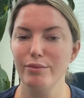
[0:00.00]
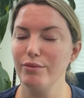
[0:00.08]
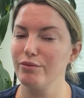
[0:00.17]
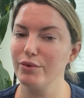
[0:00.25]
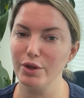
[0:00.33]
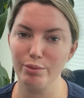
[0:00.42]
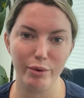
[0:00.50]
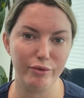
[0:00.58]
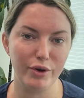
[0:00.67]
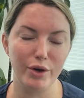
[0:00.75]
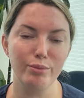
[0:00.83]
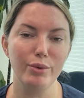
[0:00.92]
really
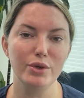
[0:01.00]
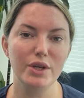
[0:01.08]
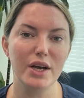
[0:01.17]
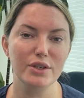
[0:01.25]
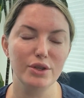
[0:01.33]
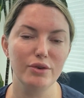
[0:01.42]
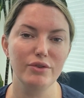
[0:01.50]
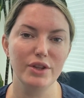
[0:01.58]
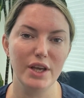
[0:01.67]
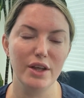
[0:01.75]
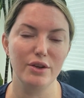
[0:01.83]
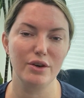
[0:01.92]
prefer Botox over
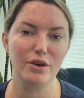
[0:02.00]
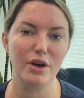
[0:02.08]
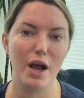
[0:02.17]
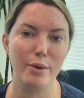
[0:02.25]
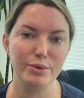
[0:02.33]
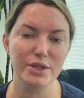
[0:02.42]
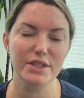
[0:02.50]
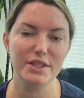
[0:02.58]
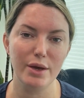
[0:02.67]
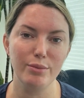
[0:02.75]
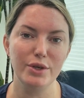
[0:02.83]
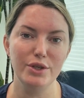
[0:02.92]
the other options
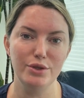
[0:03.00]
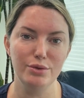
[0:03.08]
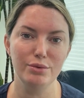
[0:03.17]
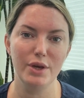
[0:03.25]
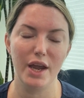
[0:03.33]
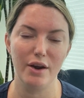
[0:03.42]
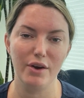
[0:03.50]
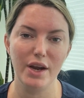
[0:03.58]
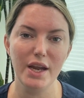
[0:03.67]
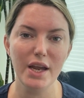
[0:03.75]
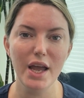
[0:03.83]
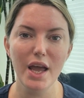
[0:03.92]
that we do
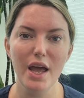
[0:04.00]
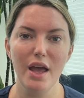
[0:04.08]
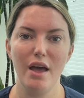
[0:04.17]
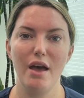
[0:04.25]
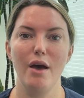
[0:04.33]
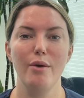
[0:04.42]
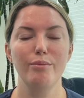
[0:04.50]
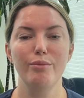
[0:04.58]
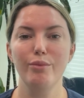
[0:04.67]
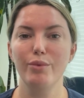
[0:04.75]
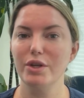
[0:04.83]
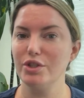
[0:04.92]
carry.
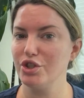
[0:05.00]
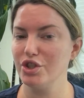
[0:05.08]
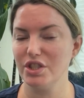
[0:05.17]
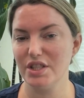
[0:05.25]
It's just